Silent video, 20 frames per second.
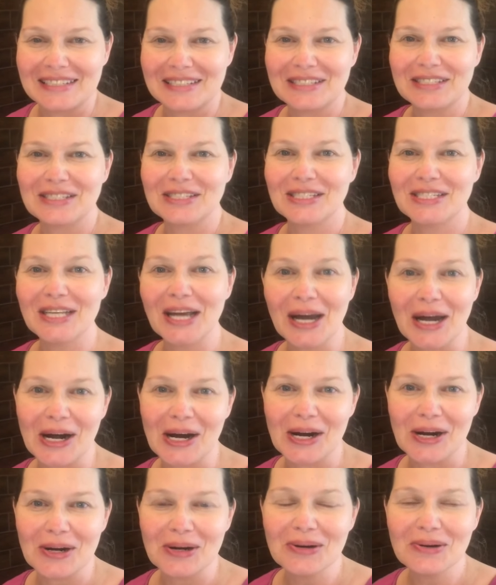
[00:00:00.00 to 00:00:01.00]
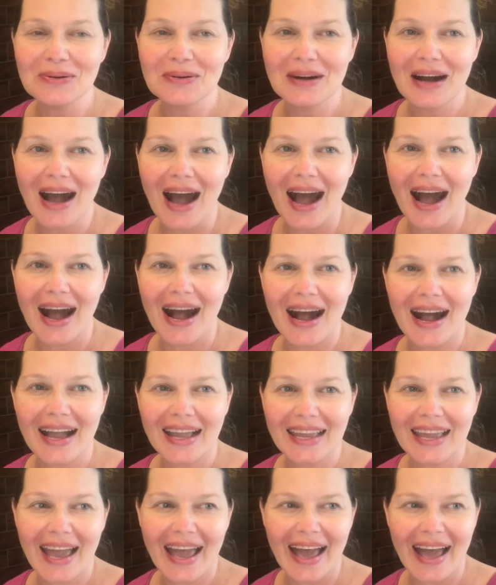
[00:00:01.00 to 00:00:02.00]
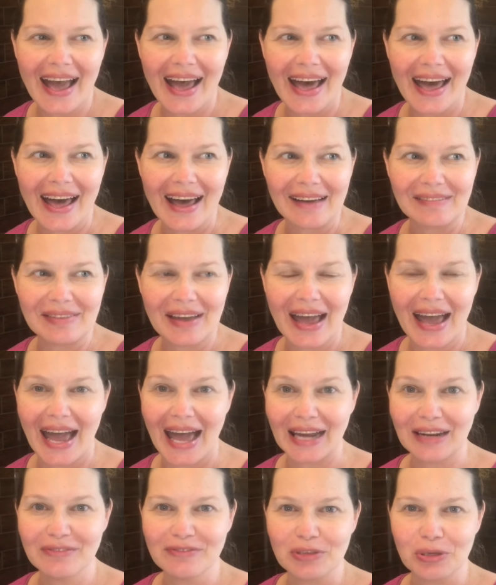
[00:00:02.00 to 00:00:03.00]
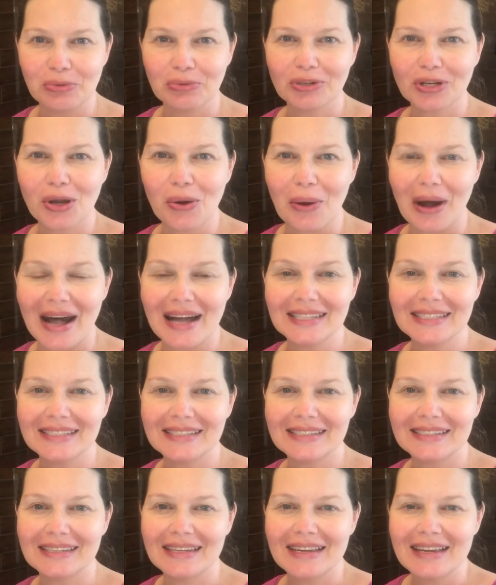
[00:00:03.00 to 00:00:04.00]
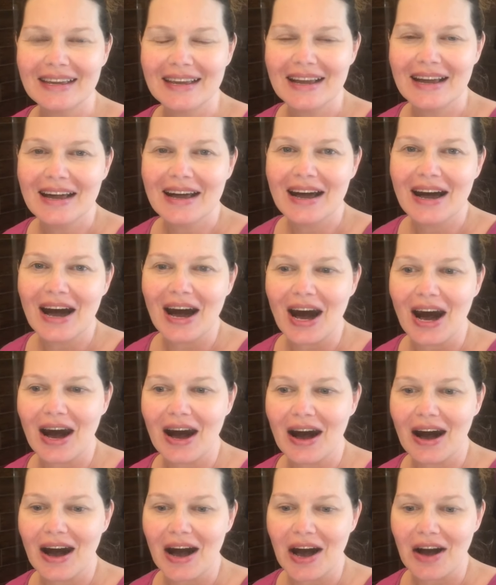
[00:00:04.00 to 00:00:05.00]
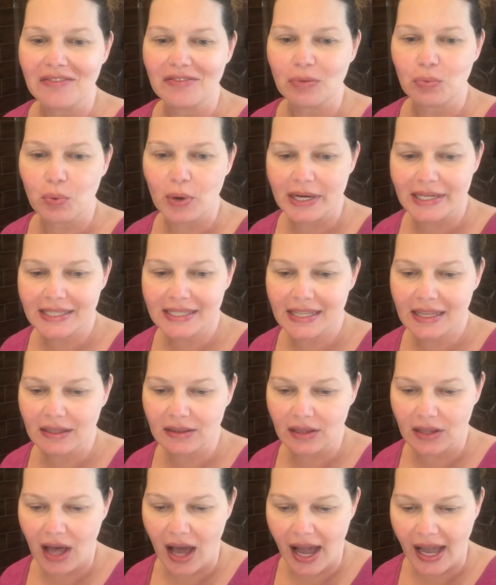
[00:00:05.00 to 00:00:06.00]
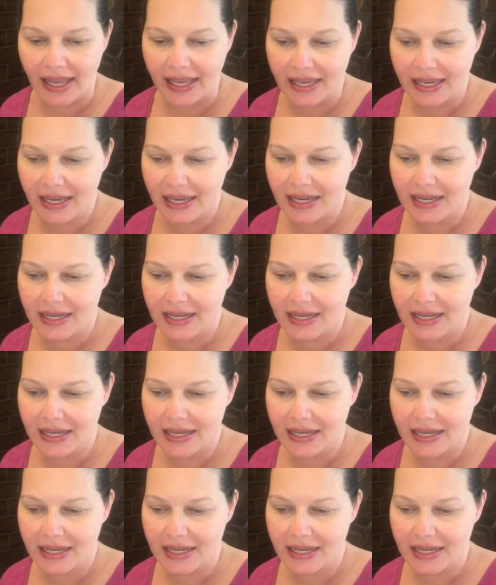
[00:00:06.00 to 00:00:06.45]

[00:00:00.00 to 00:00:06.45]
So I have had a few requests of what is it like